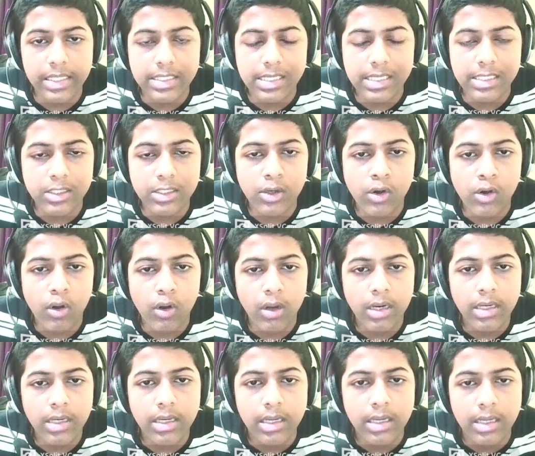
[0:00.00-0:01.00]
So it has
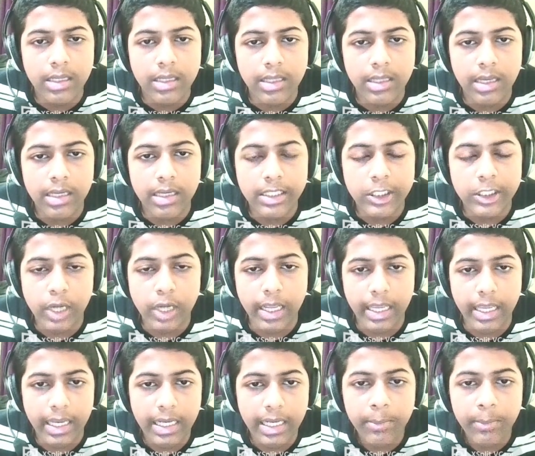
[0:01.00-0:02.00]
just drawn
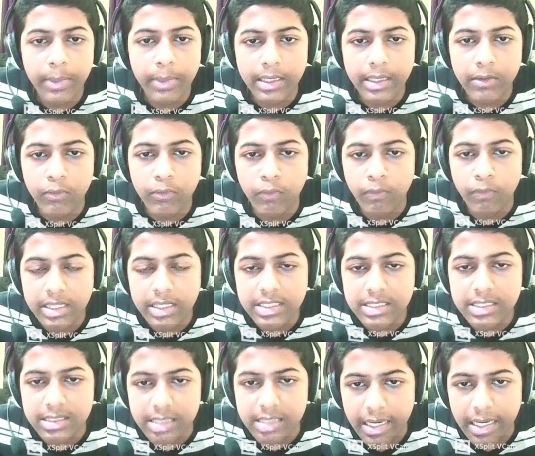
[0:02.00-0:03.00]
the triangle, but
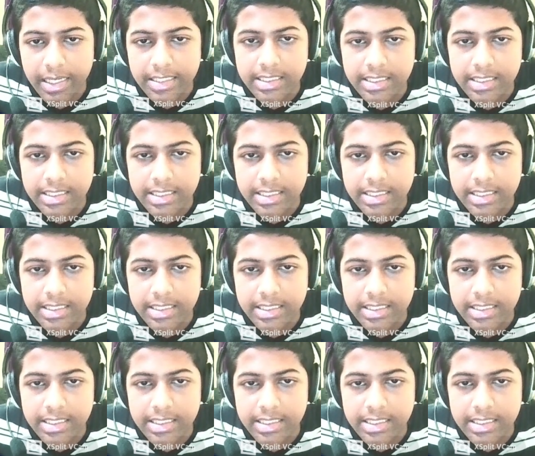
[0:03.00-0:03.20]
one